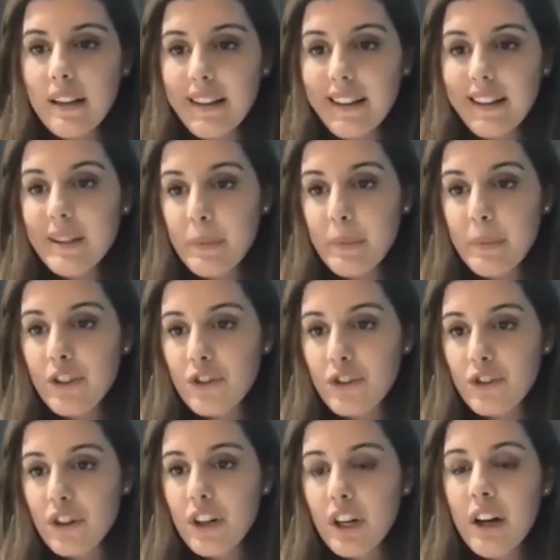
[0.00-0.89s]

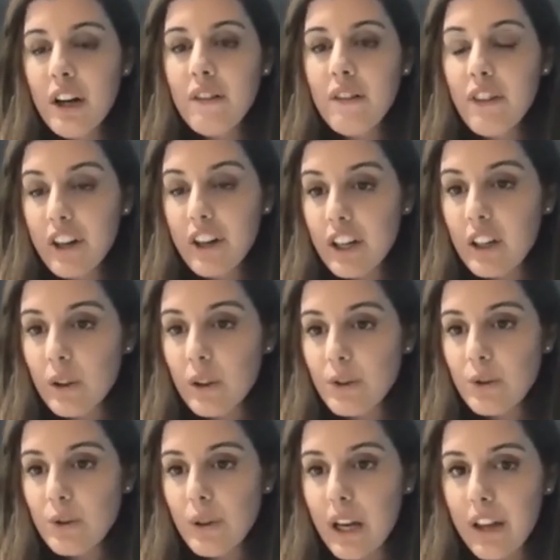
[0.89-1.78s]
picture very close
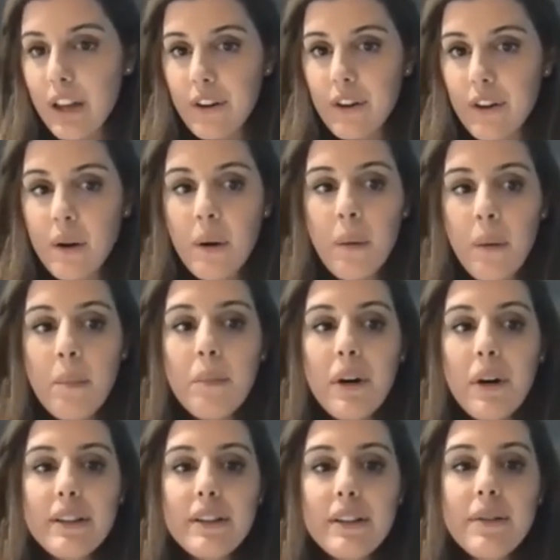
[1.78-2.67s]
together,
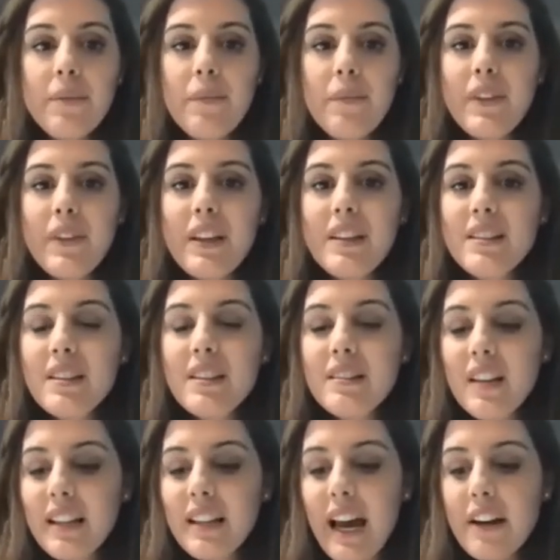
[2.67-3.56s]
but this is
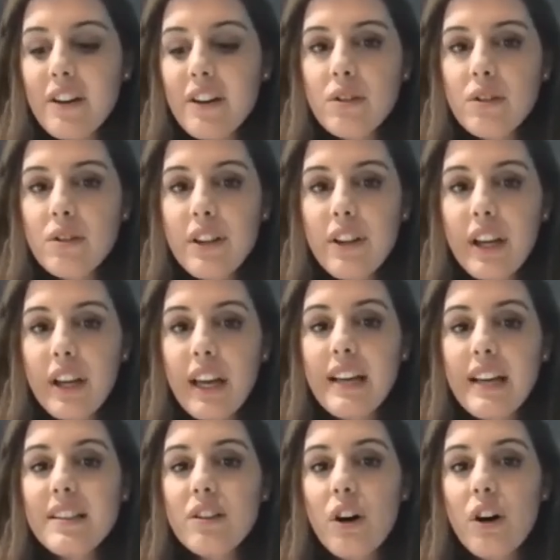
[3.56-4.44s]
not actually the
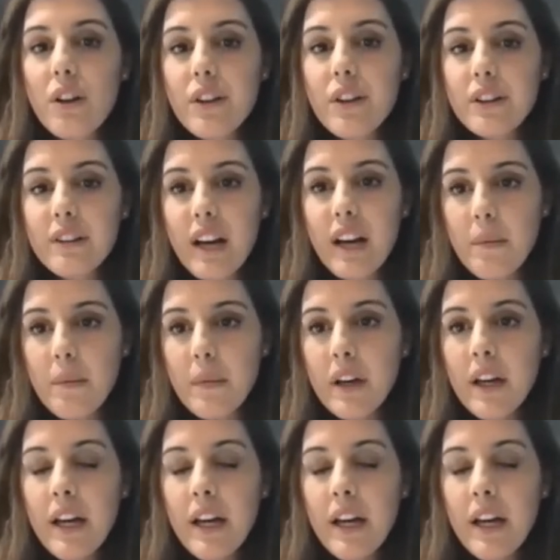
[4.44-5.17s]
case all the time.